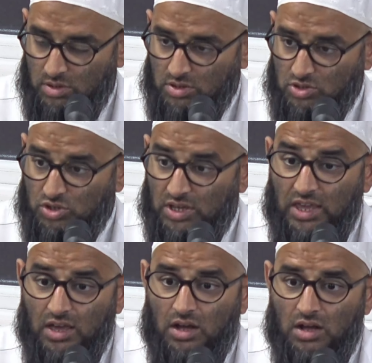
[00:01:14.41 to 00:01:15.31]
So
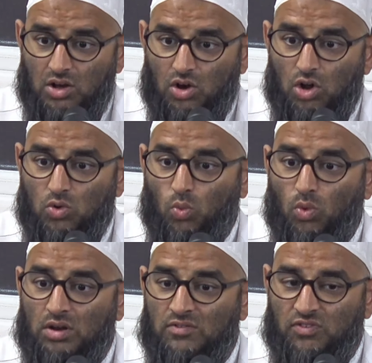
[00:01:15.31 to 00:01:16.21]
here, on
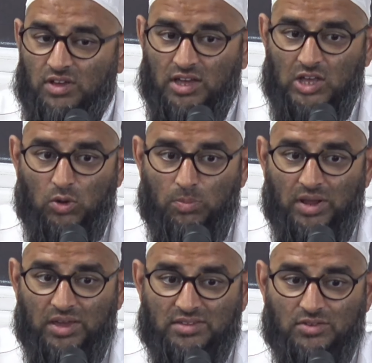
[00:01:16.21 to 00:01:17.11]
one finger, He will
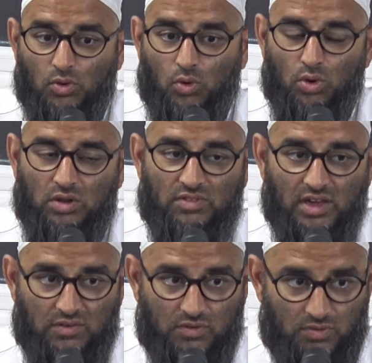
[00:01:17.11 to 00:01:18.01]
place all of the
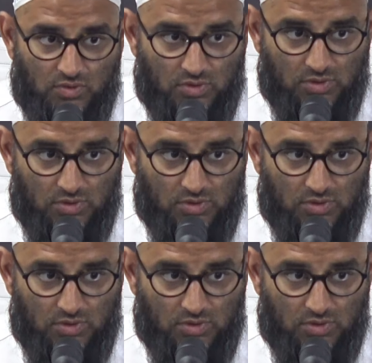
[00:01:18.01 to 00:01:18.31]
heavens.